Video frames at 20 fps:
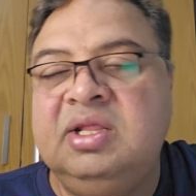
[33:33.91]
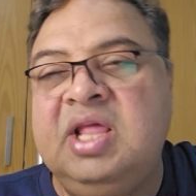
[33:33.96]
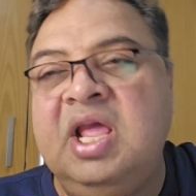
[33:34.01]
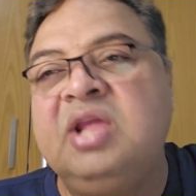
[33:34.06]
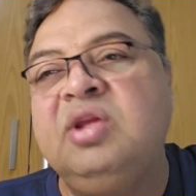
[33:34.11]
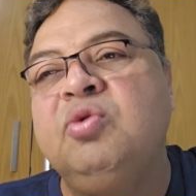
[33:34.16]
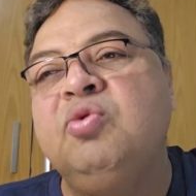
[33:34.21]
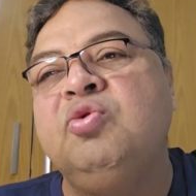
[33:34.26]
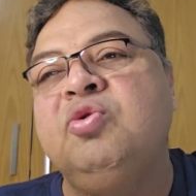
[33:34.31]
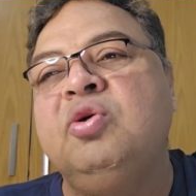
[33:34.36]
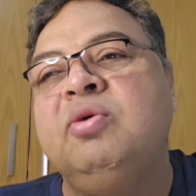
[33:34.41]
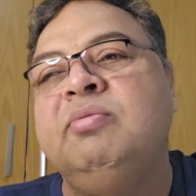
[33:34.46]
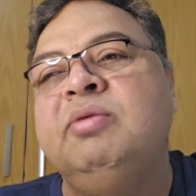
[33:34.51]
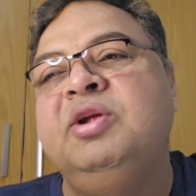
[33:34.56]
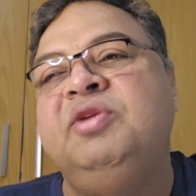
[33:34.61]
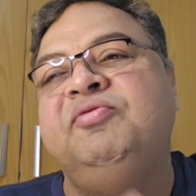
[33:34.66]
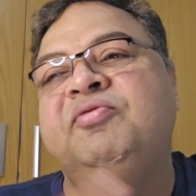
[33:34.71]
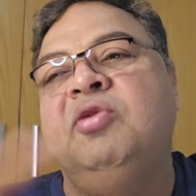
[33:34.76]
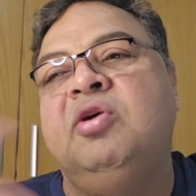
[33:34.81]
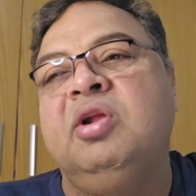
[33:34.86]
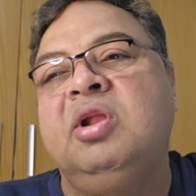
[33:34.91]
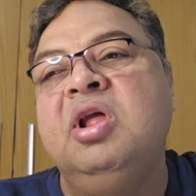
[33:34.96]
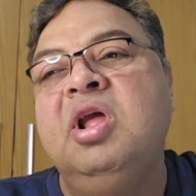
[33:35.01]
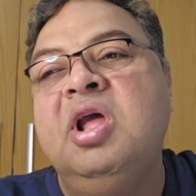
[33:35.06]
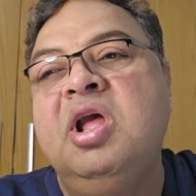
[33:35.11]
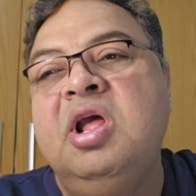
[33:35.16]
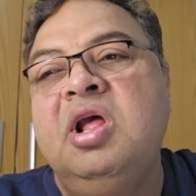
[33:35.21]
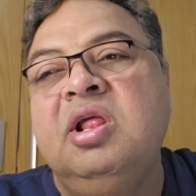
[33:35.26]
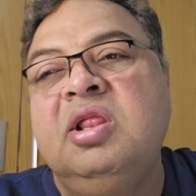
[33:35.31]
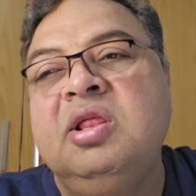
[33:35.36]
Thank you so much for
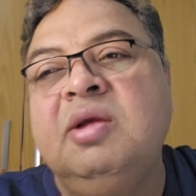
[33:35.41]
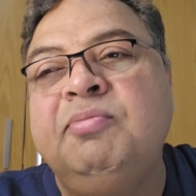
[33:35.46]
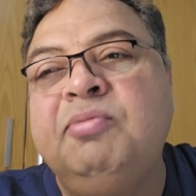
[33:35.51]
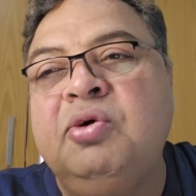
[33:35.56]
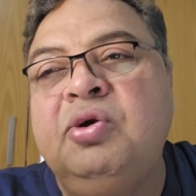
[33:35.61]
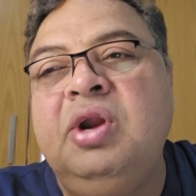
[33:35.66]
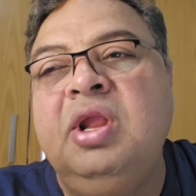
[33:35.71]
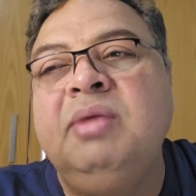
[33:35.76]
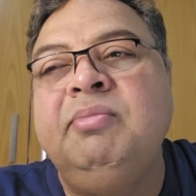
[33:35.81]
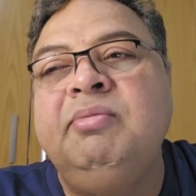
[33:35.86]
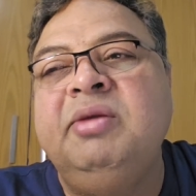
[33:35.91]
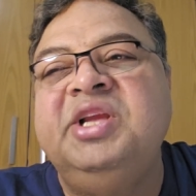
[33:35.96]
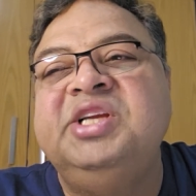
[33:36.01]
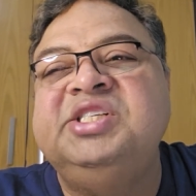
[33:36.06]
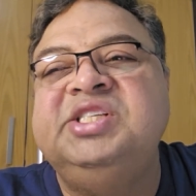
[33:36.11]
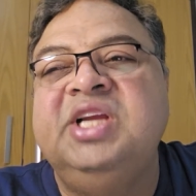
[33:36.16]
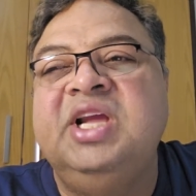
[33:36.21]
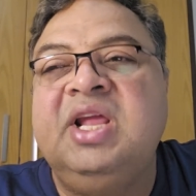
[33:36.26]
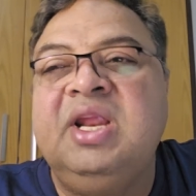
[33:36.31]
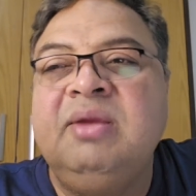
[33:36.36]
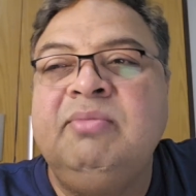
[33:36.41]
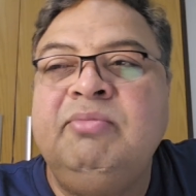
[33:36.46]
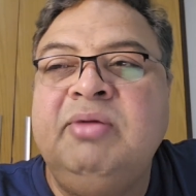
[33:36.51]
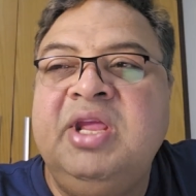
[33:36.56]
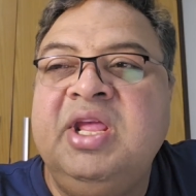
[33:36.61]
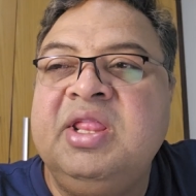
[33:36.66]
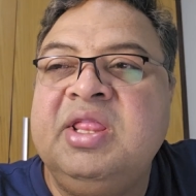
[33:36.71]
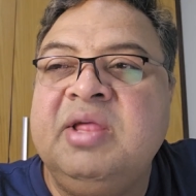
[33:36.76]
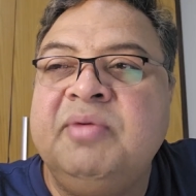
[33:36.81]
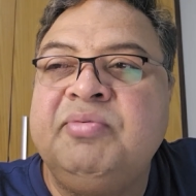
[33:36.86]
supporting me, sharing
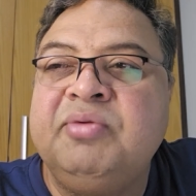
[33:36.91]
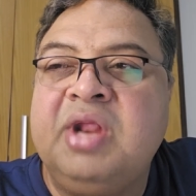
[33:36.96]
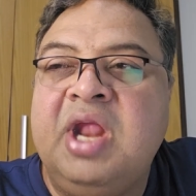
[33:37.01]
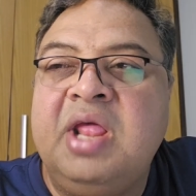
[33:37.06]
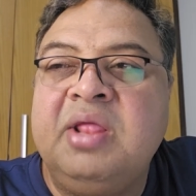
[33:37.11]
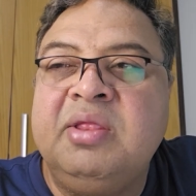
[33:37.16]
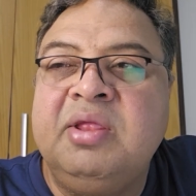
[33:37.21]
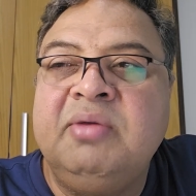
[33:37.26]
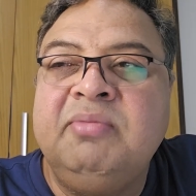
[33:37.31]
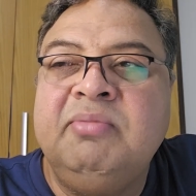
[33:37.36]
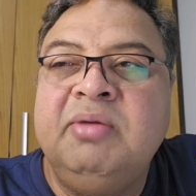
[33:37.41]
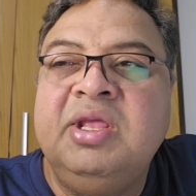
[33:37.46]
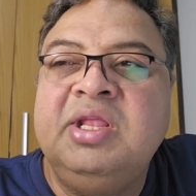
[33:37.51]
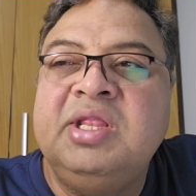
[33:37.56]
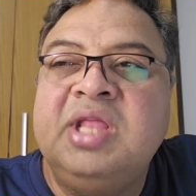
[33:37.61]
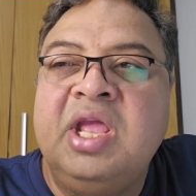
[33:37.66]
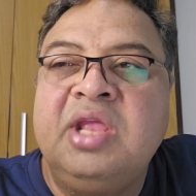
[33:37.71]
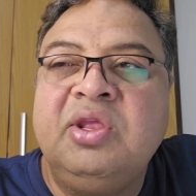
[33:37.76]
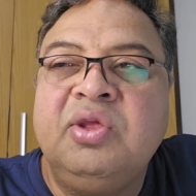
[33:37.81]
me and subscribing me.